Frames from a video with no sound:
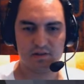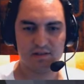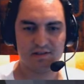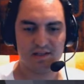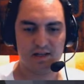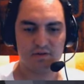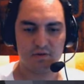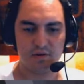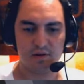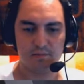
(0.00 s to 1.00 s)
is the engine
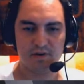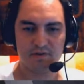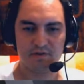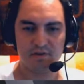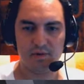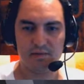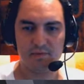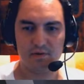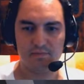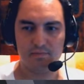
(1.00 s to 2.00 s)
oil pressure. It might be the...